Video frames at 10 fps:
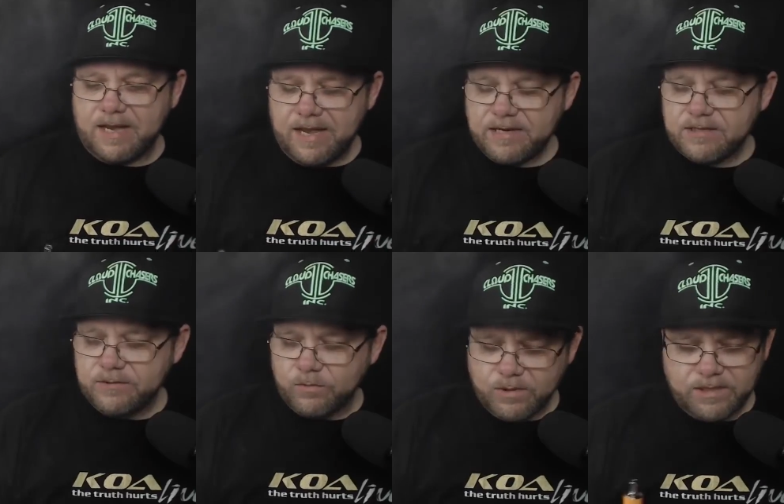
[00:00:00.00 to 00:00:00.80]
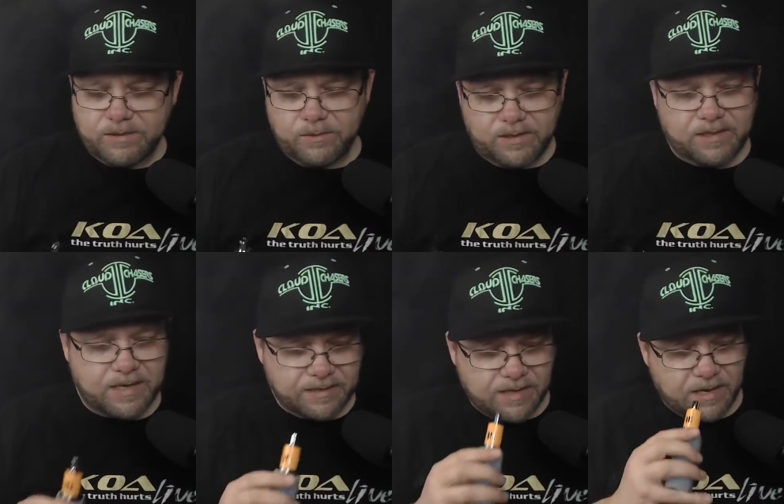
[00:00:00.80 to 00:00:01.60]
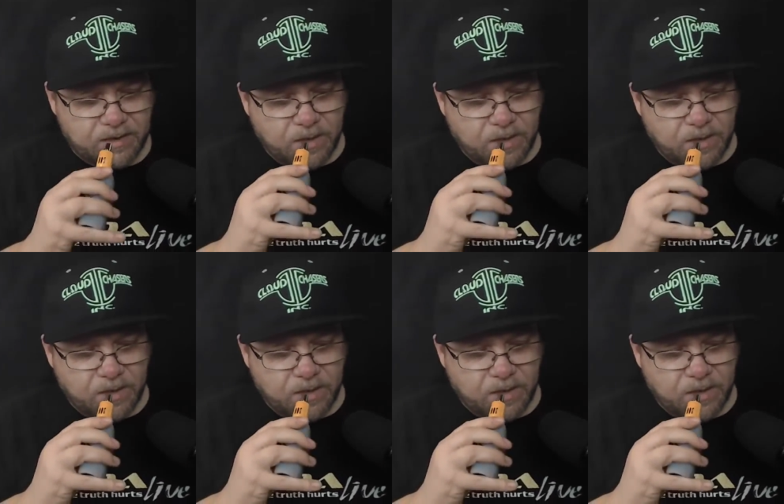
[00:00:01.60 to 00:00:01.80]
I actually really, really like that.